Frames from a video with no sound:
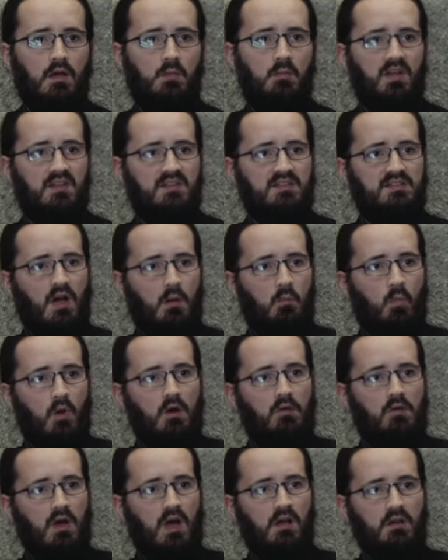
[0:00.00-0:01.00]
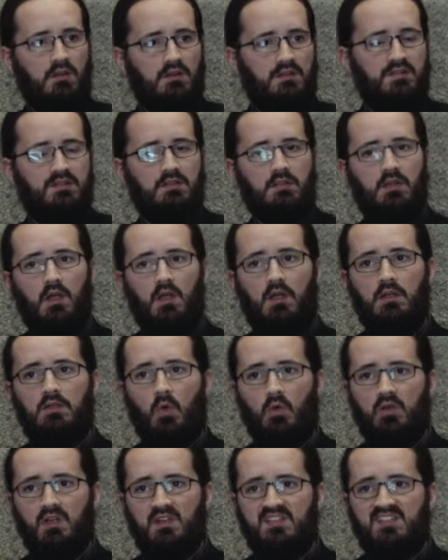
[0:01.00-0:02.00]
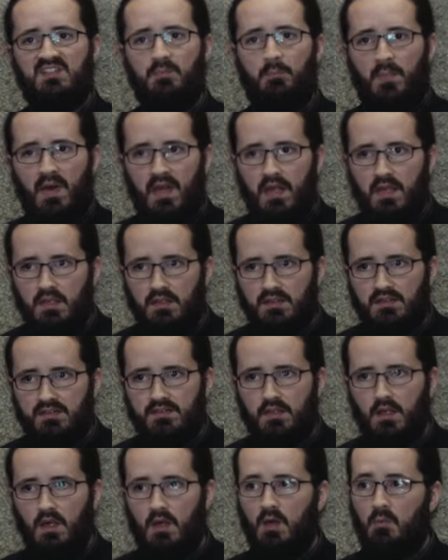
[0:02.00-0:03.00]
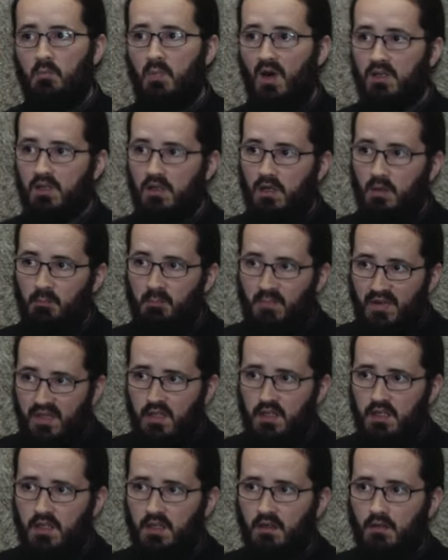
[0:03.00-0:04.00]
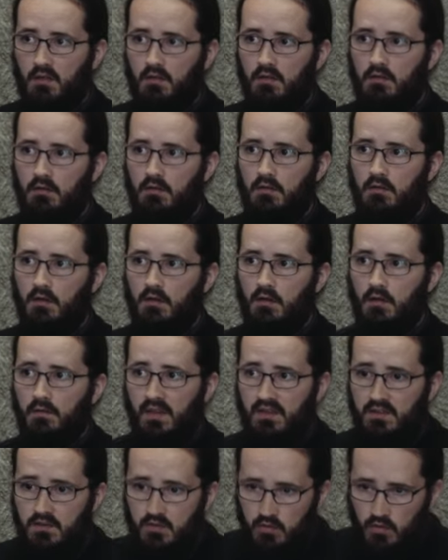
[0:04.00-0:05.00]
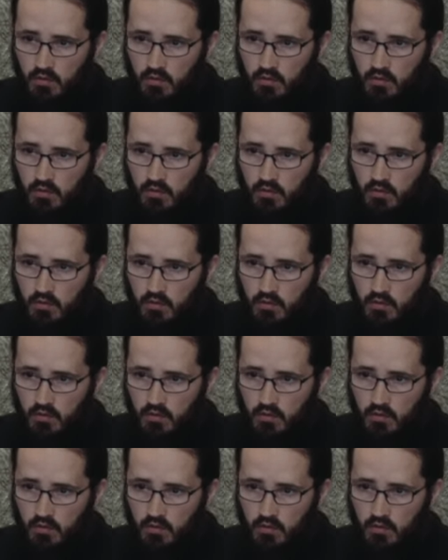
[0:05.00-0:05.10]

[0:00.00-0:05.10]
but somewhere else, not a space, but a being, that